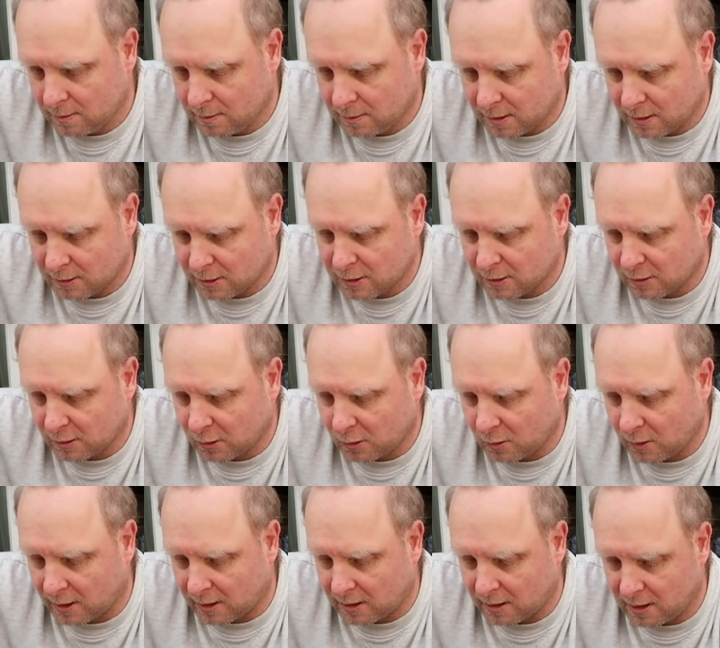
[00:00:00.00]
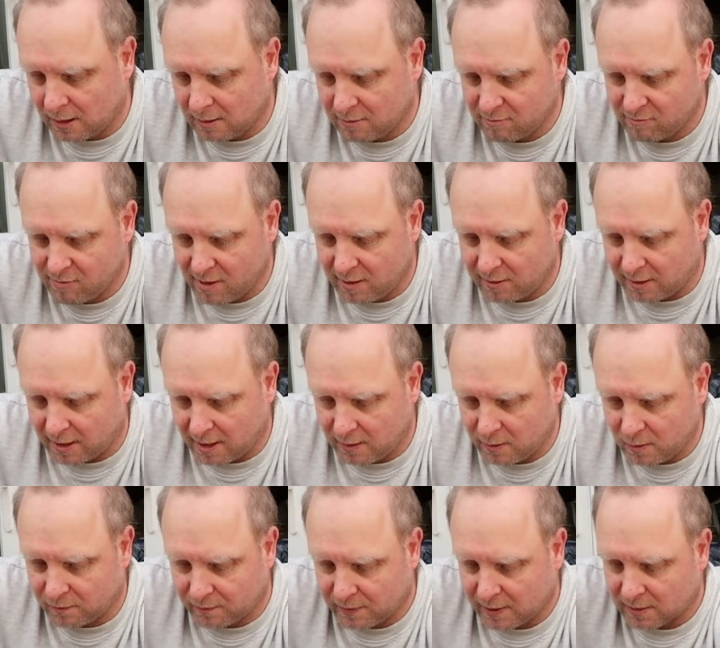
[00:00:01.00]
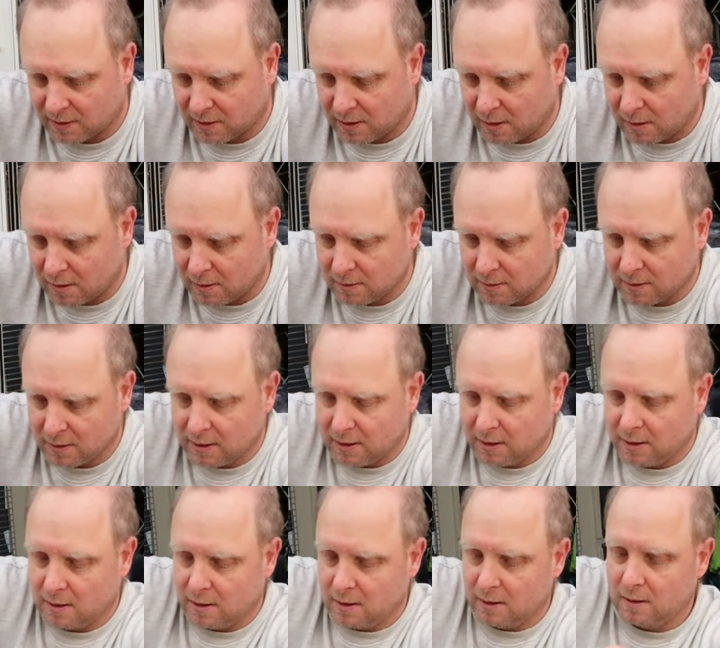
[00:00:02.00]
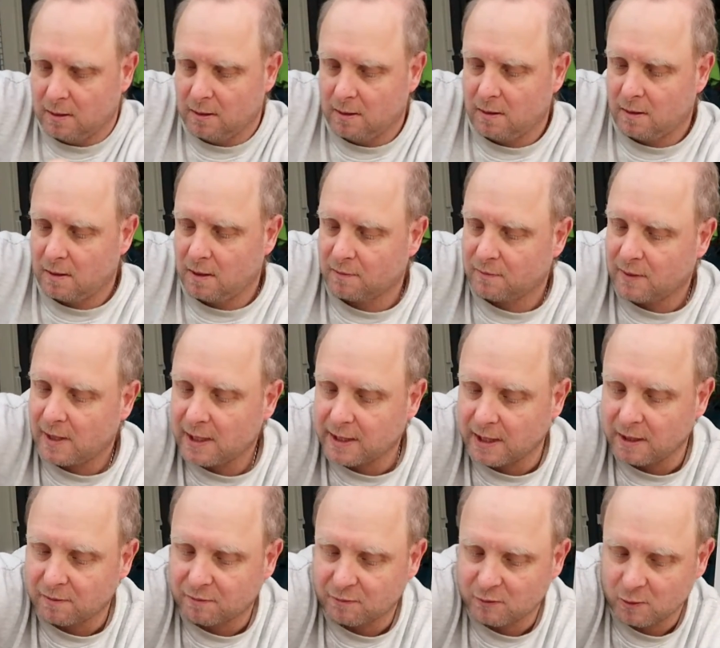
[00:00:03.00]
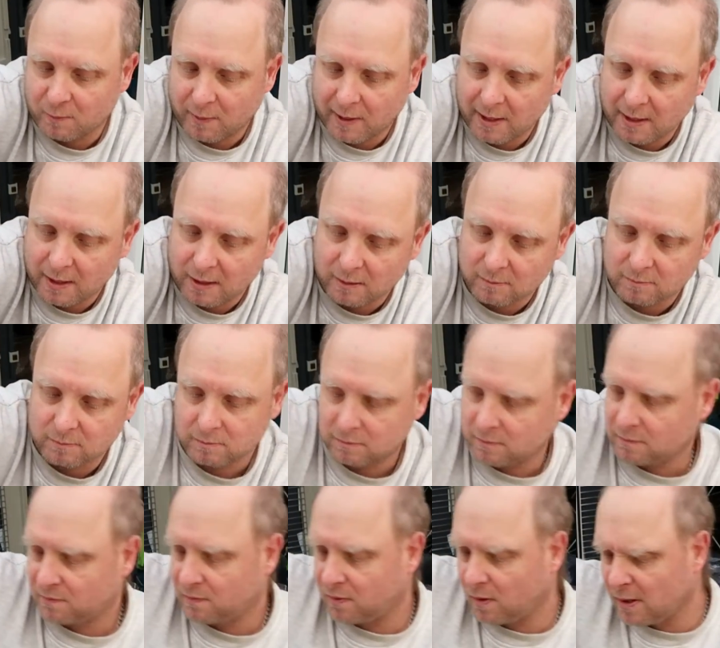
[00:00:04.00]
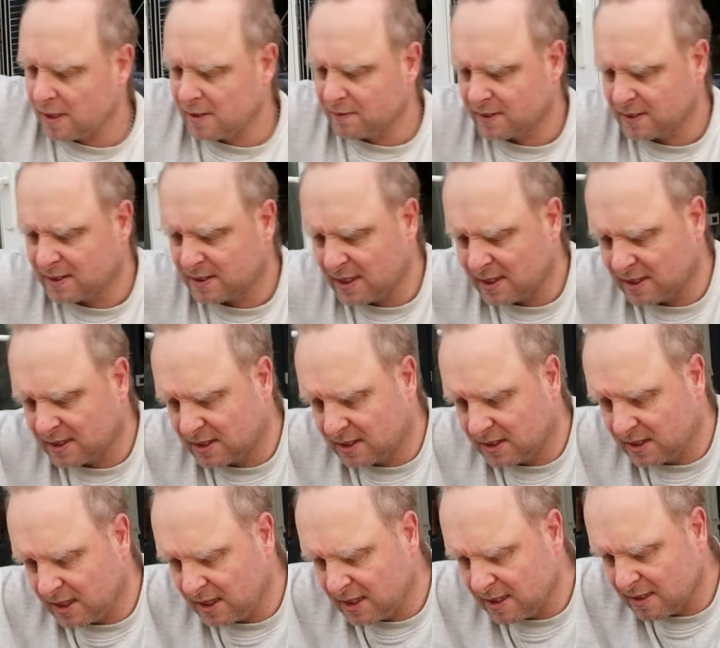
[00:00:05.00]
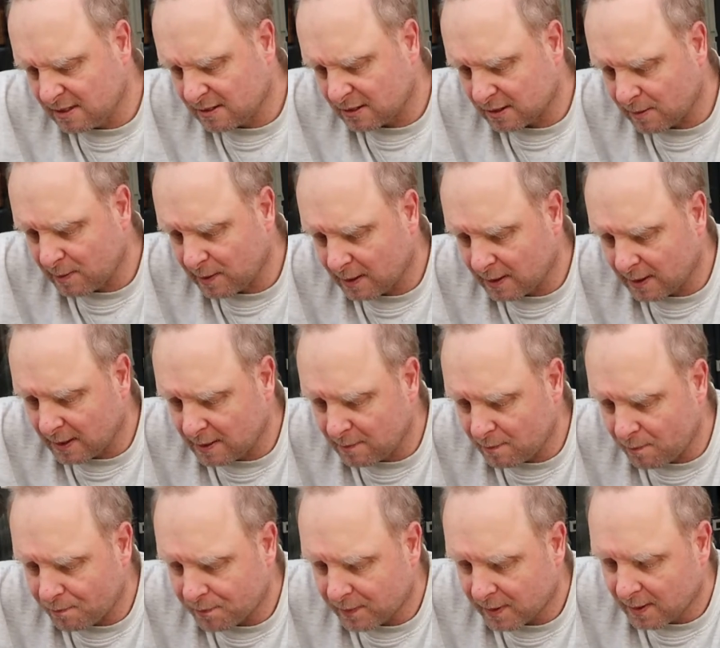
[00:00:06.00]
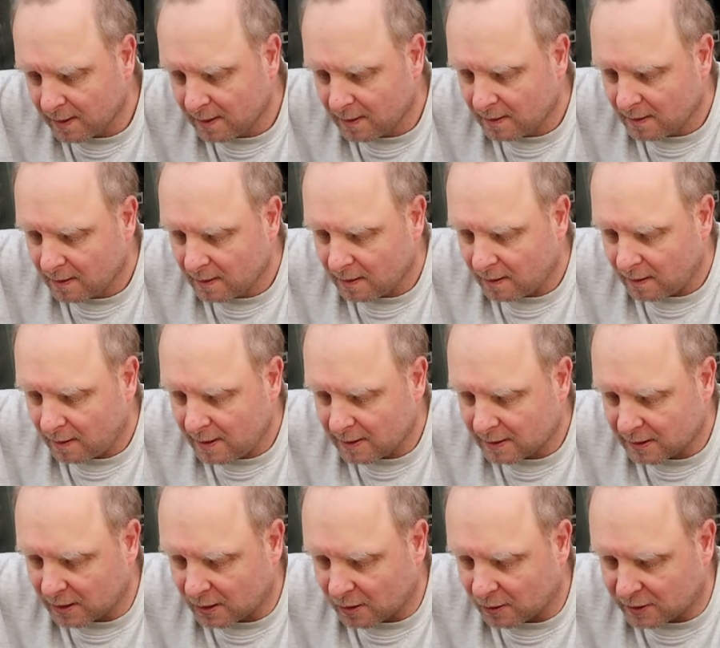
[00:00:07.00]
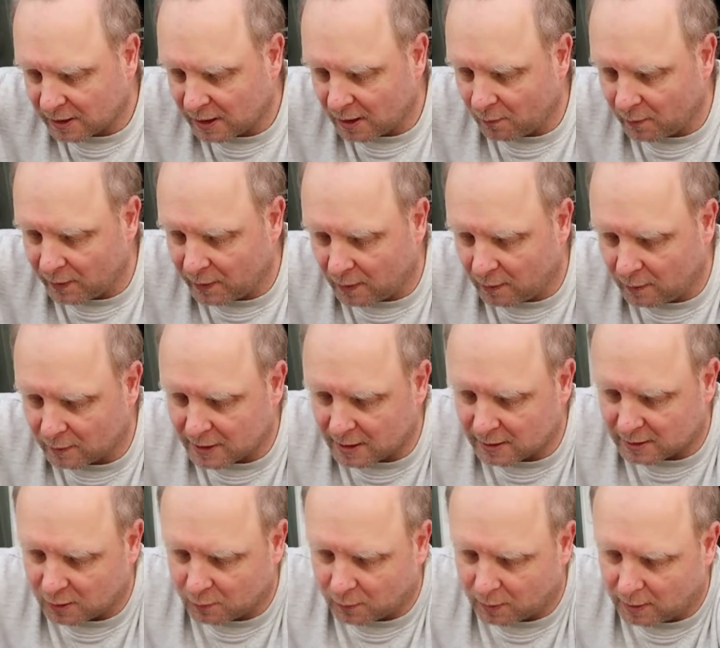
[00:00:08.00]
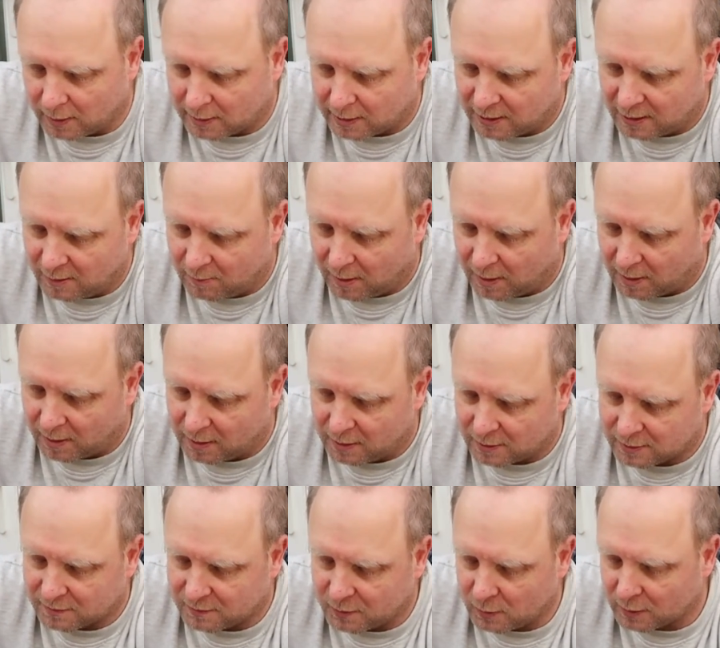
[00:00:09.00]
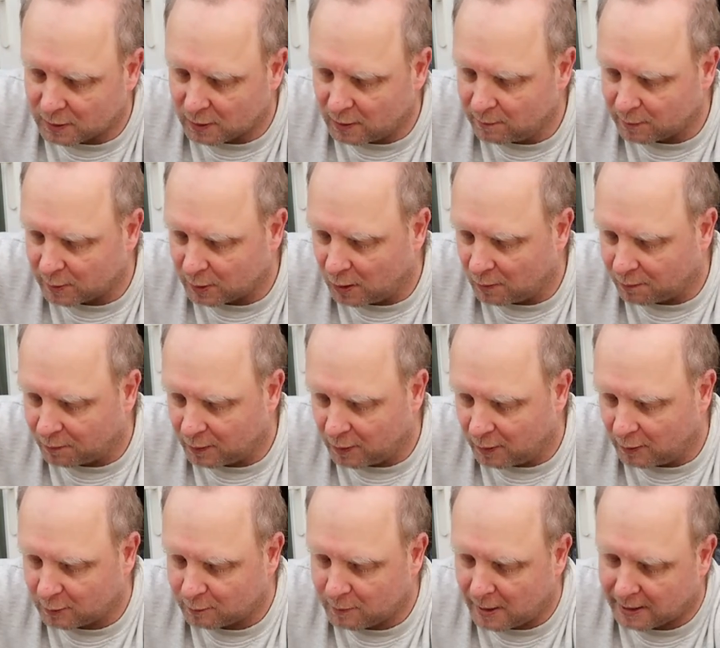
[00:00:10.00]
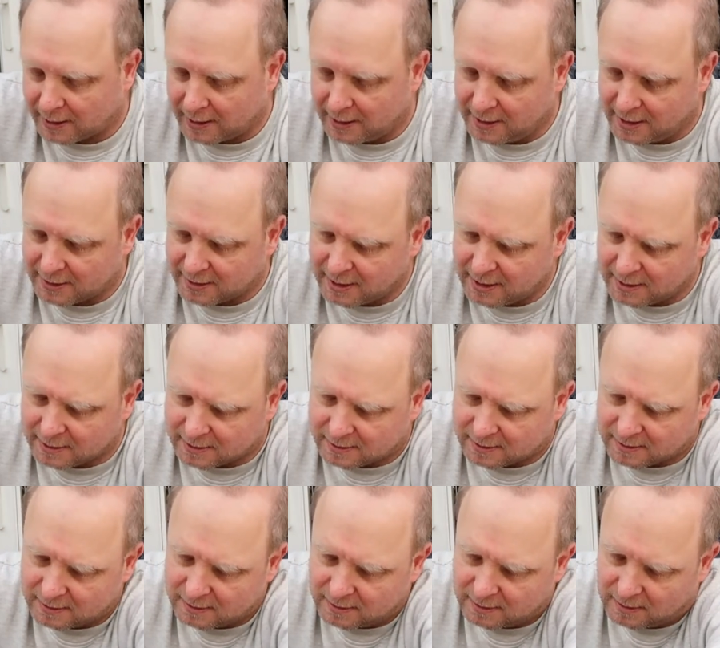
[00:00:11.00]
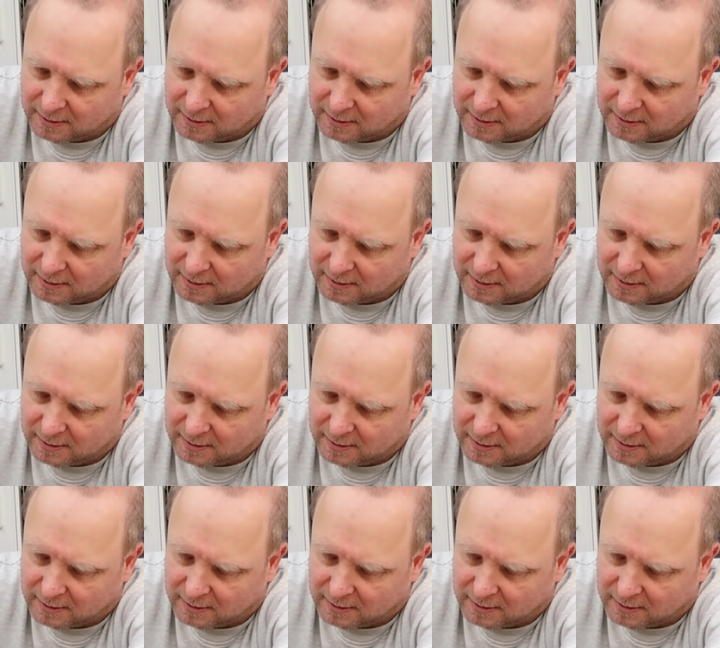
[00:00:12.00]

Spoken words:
So just a quick rundown of this car. I've had it for about 5-6 years or something like that. I actually got it when I was actually working at my last full-time job when I was back in Essex.